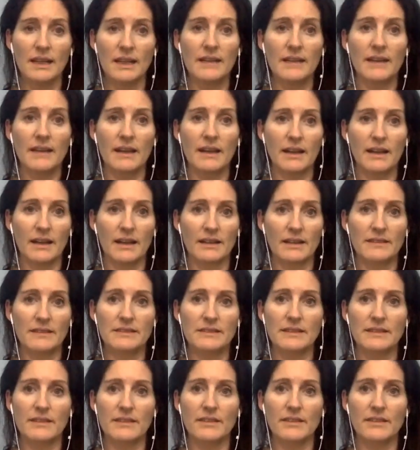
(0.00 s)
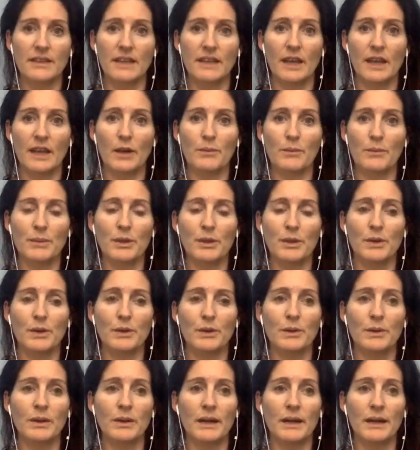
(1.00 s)
that kind of stuff can help
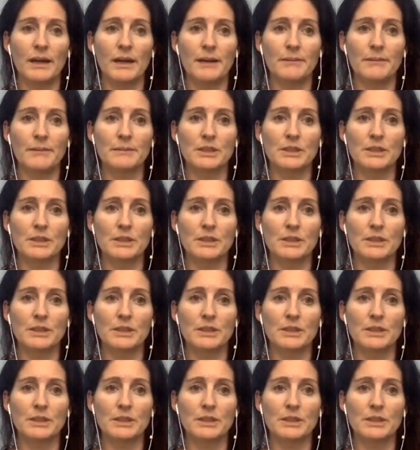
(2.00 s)
you um,